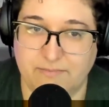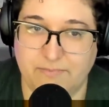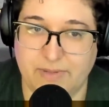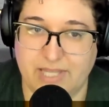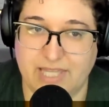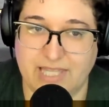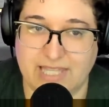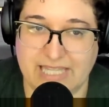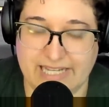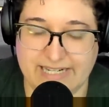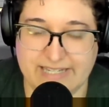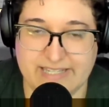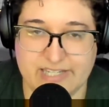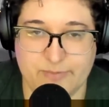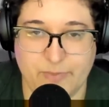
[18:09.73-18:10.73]
be the
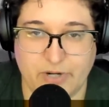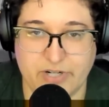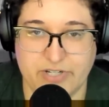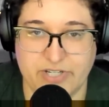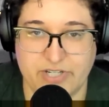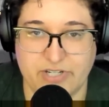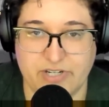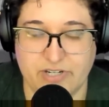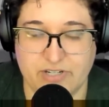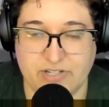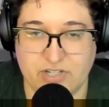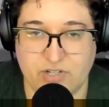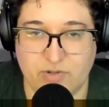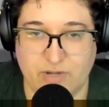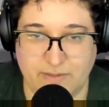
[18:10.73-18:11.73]
easiest person
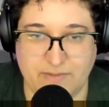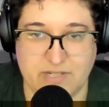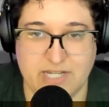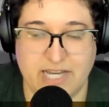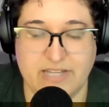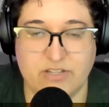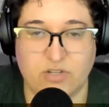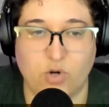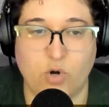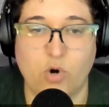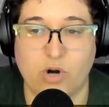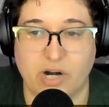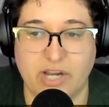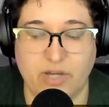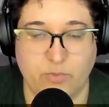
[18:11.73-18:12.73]
to hypnotize,
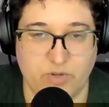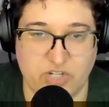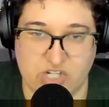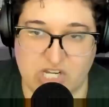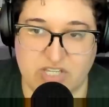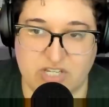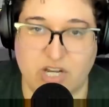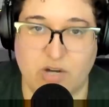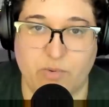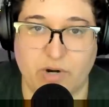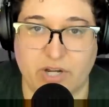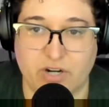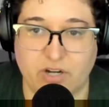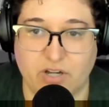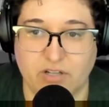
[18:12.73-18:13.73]
or it would just not
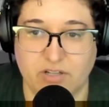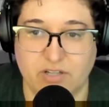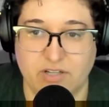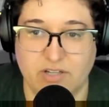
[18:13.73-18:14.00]
work at all.